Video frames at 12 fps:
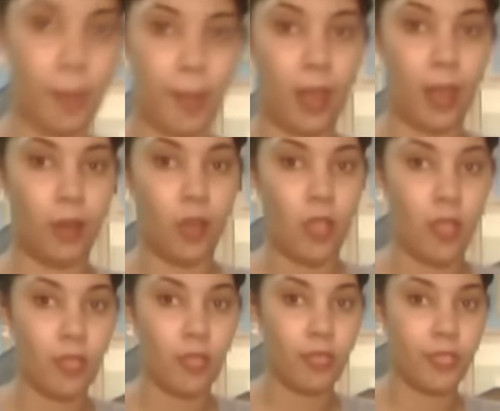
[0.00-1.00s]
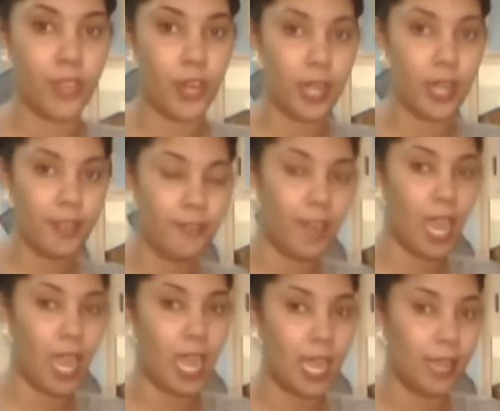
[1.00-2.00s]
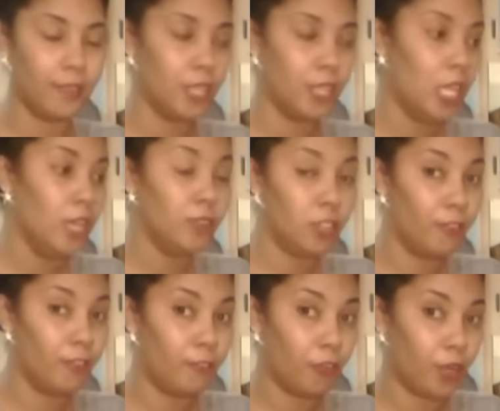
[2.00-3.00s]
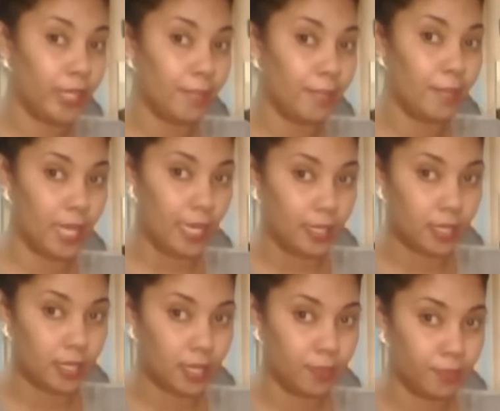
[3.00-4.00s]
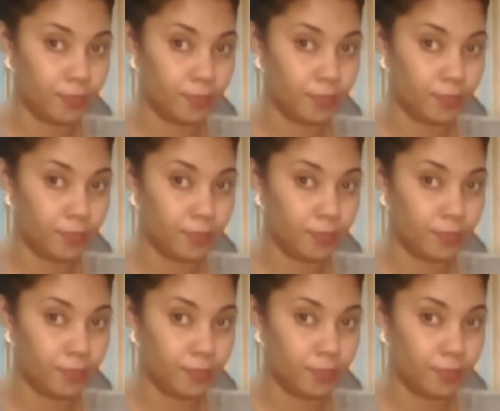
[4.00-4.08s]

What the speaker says: about 35 to 40 minutes,